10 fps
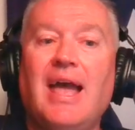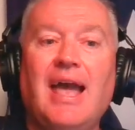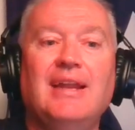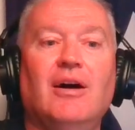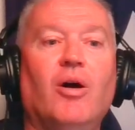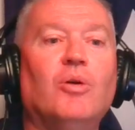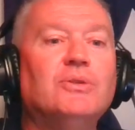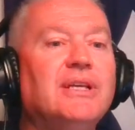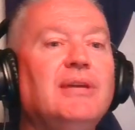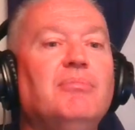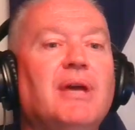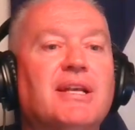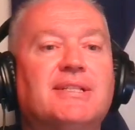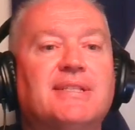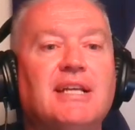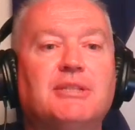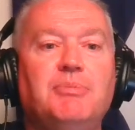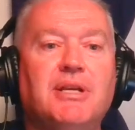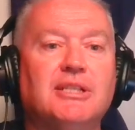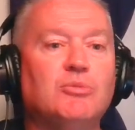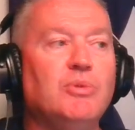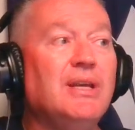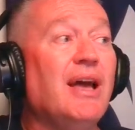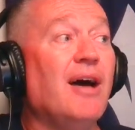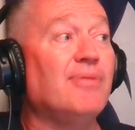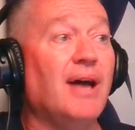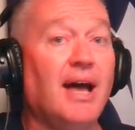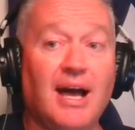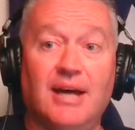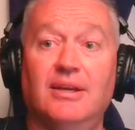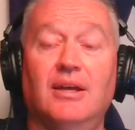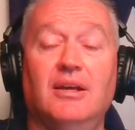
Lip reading: and it only makes sense because we have had